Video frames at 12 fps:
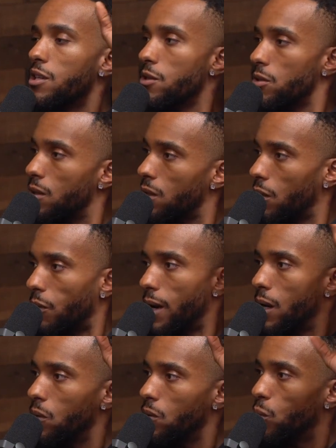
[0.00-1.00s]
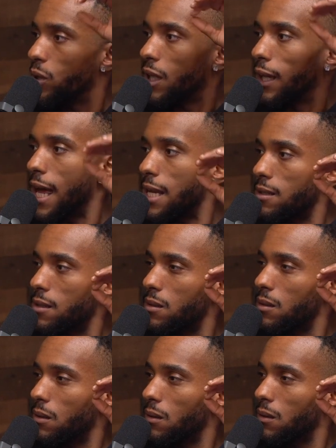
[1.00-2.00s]
Caesar crown with the
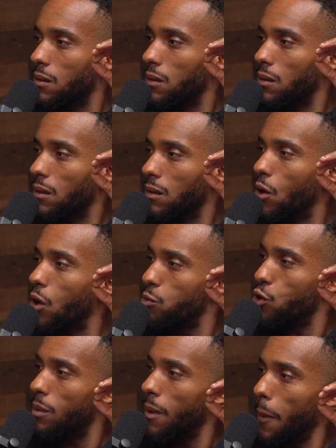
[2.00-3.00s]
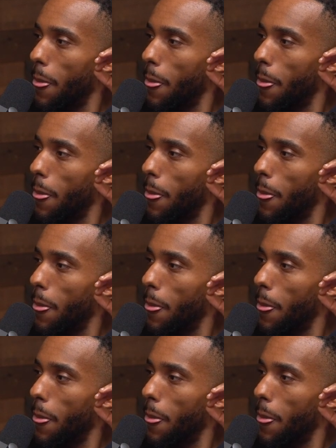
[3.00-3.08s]
glasses. You know what I'm talking about?